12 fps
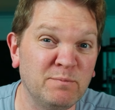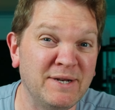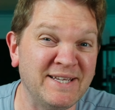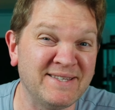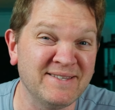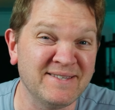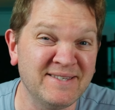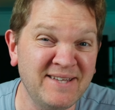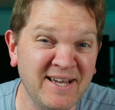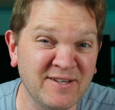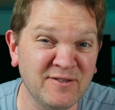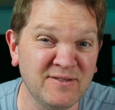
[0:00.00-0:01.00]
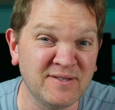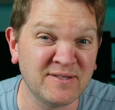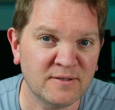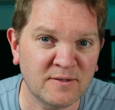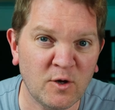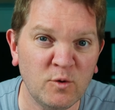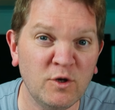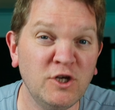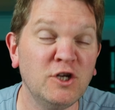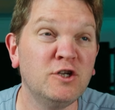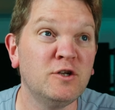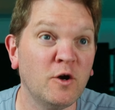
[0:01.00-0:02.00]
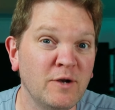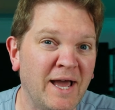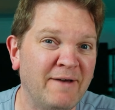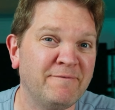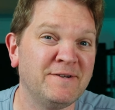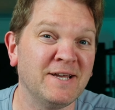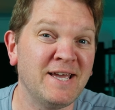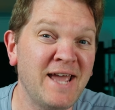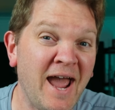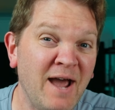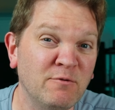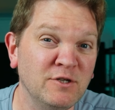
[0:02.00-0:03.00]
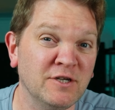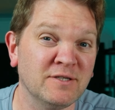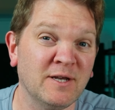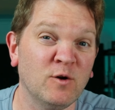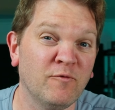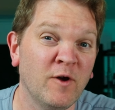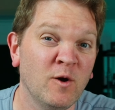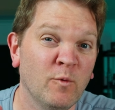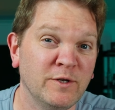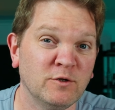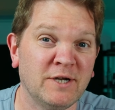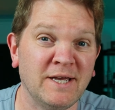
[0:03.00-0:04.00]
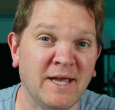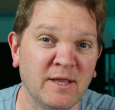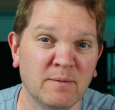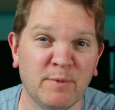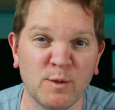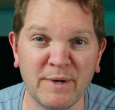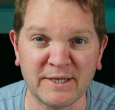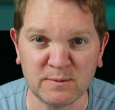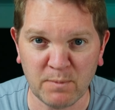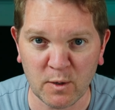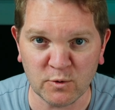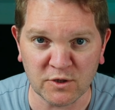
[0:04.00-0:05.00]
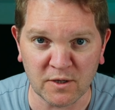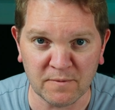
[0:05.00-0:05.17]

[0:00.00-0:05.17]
minutes and seconds so you don't have to count yourself when you're taking the bulb exposure.